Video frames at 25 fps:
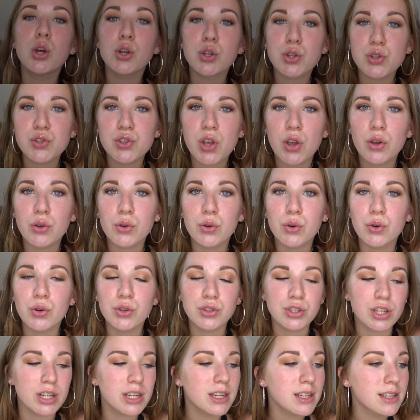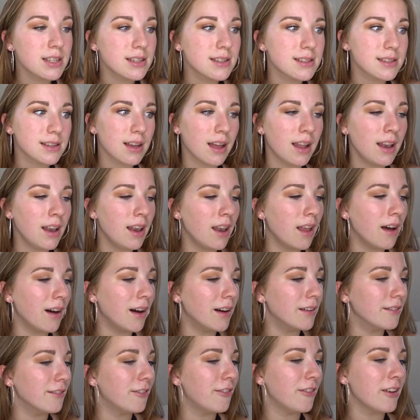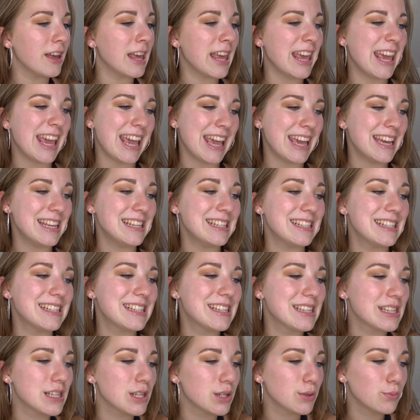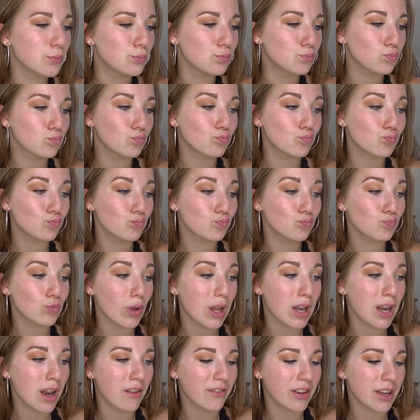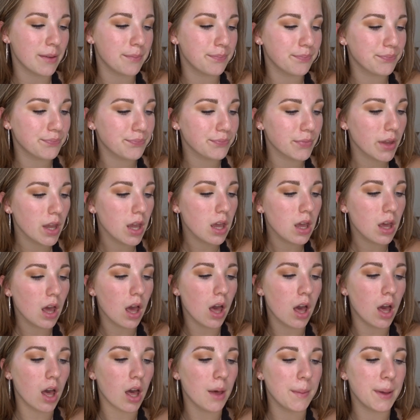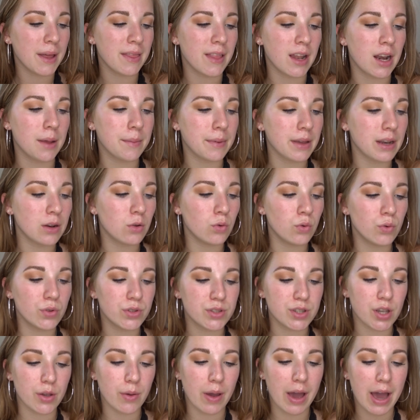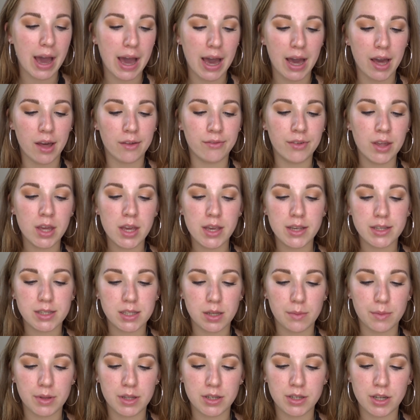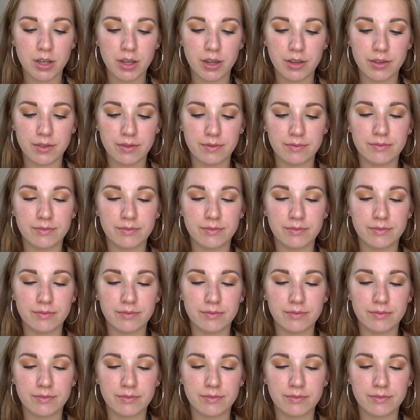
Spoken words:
so gorgeous. Love it. Love it. And then I'm going to also have some of the